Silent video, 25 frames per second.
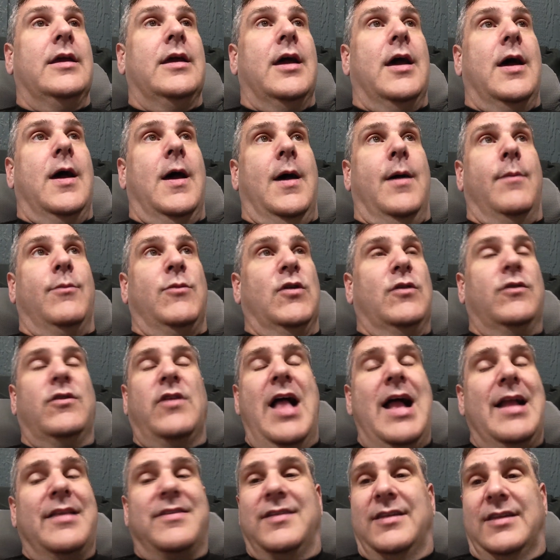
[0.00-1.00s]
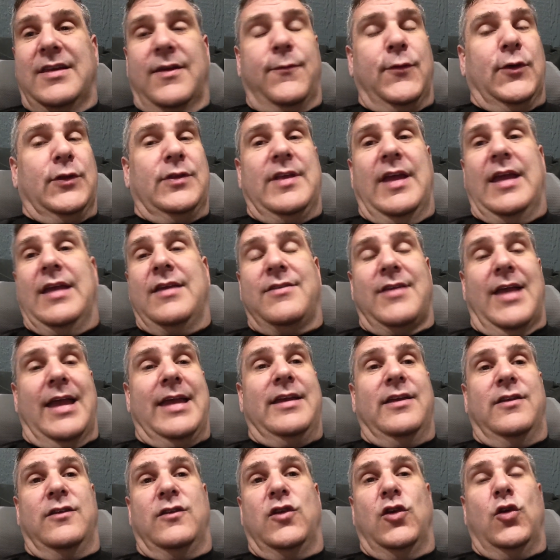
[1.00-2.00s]
There's lots of different things I
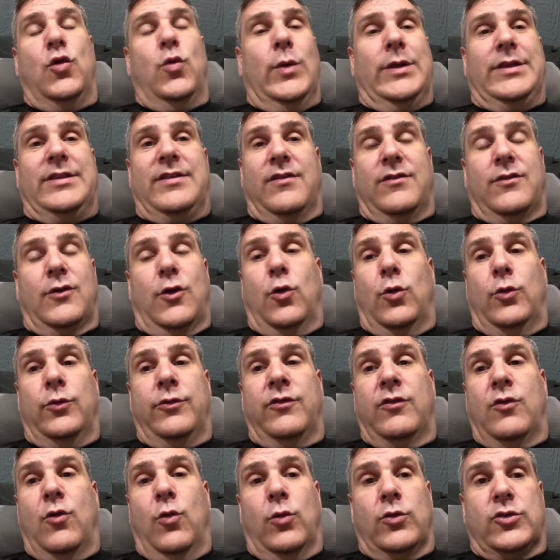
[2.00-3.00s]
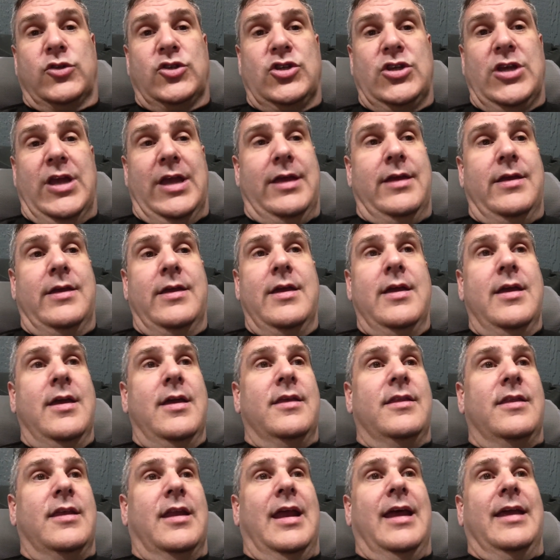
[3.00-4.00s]
can do with this old school shit
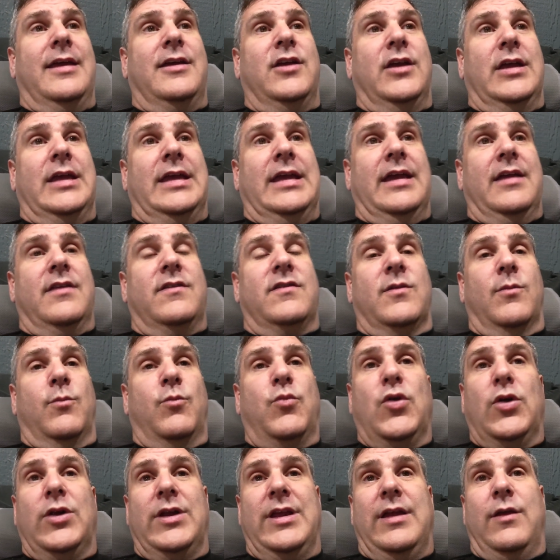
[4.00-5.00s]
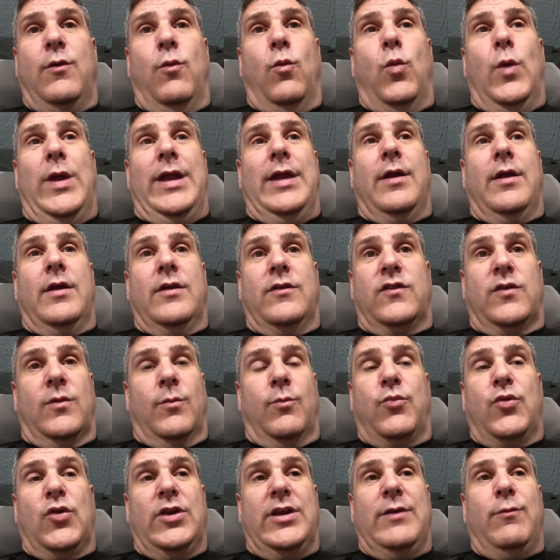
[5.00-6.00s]
that I could get some pretty
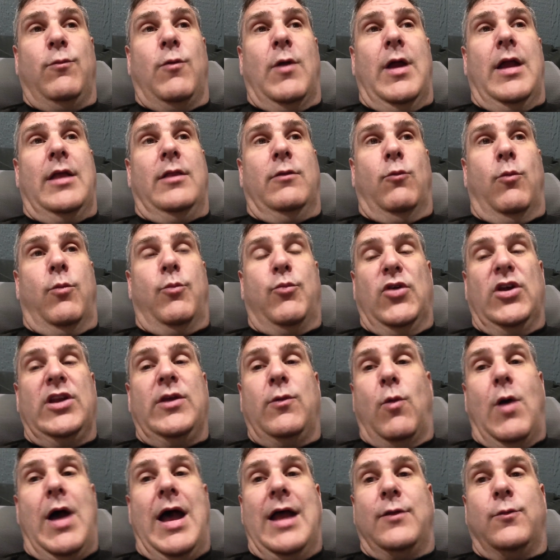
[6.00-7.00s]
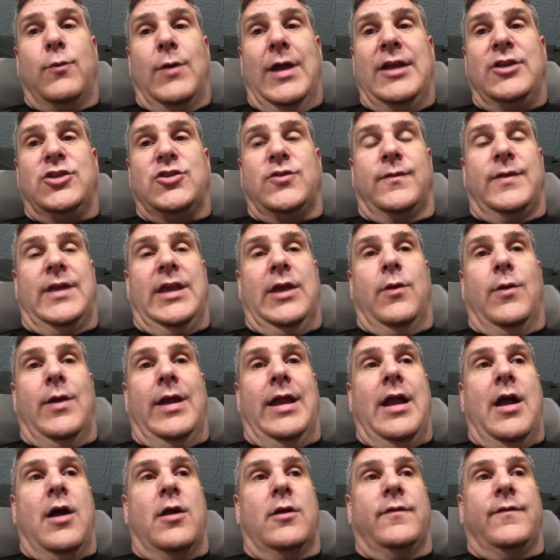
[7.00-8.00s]
wide range of
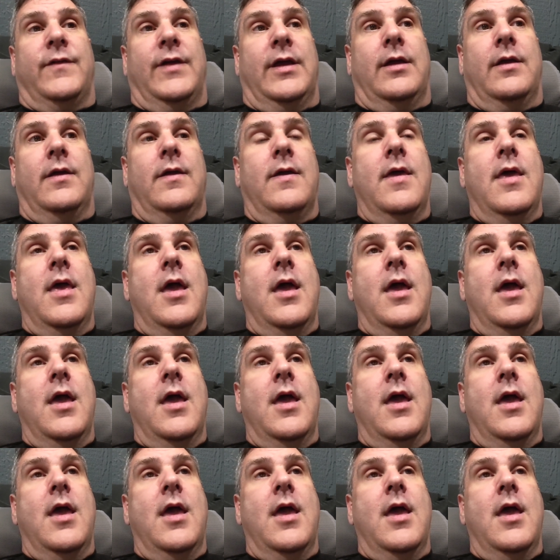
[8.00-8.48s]
gearing out of it.